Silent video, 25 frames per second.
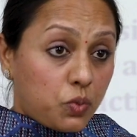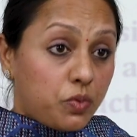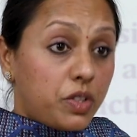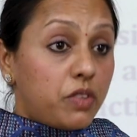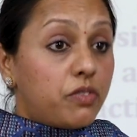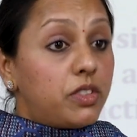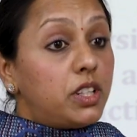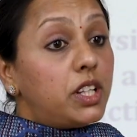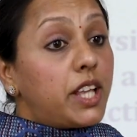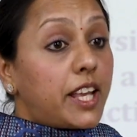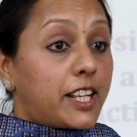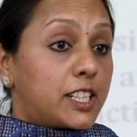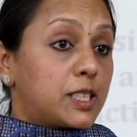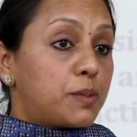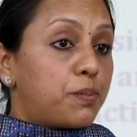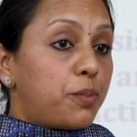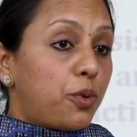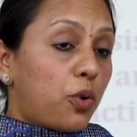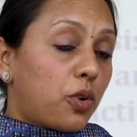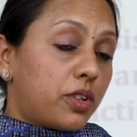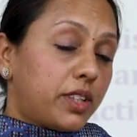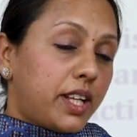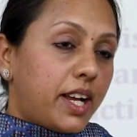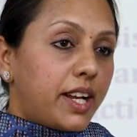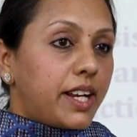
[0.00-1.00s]
So we will
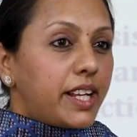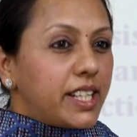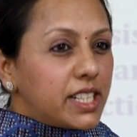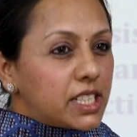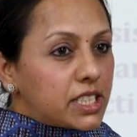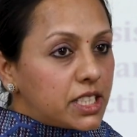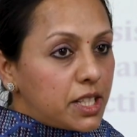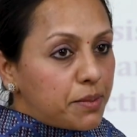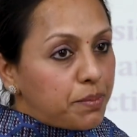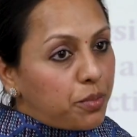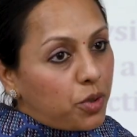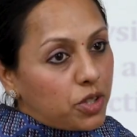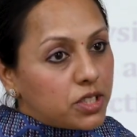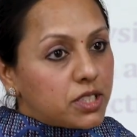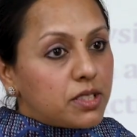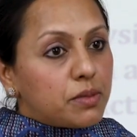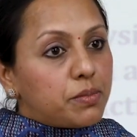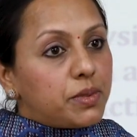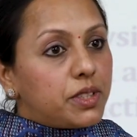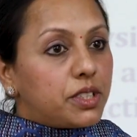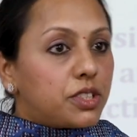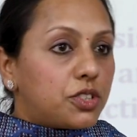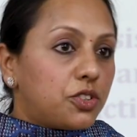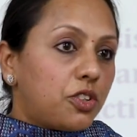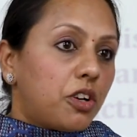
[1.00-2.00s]
explore that. Is there
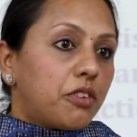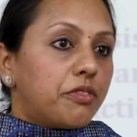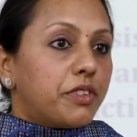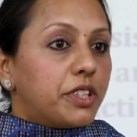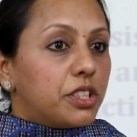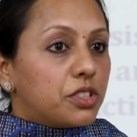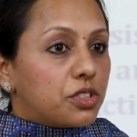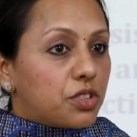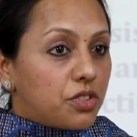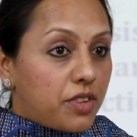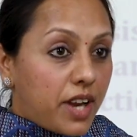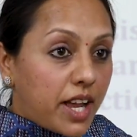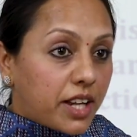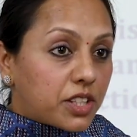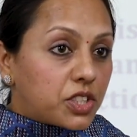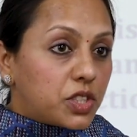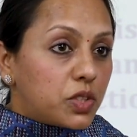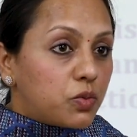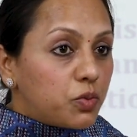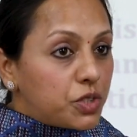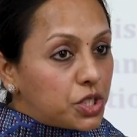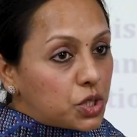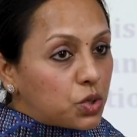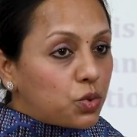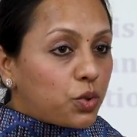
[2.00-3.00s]
possibility of
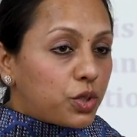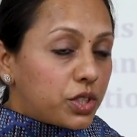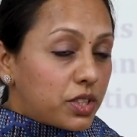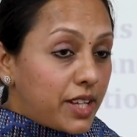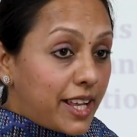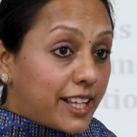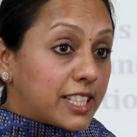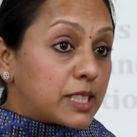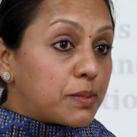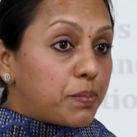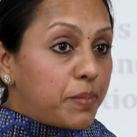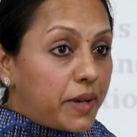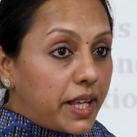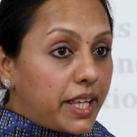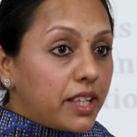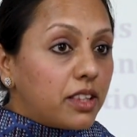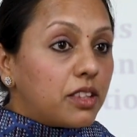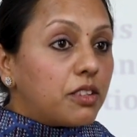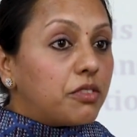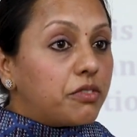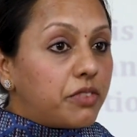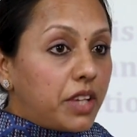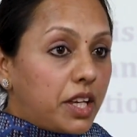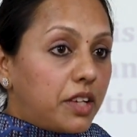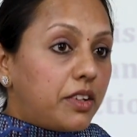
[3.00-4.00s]
interaction which could
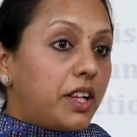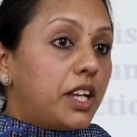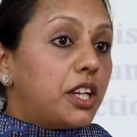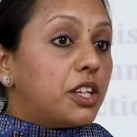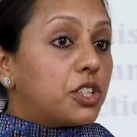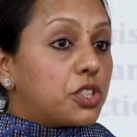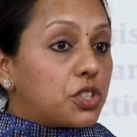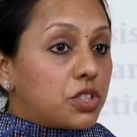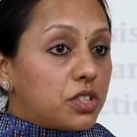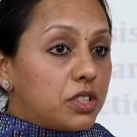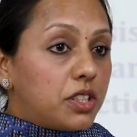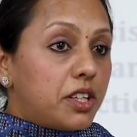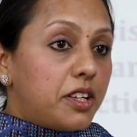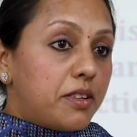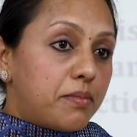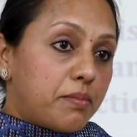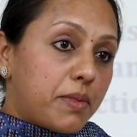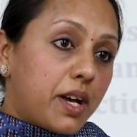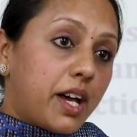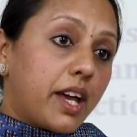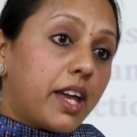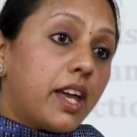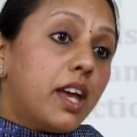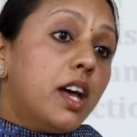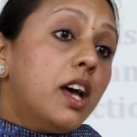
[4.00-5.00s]
explain the variation
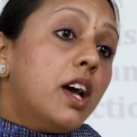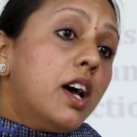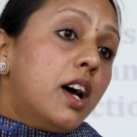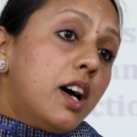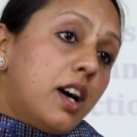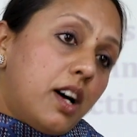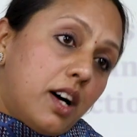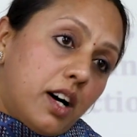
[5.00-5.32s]
in my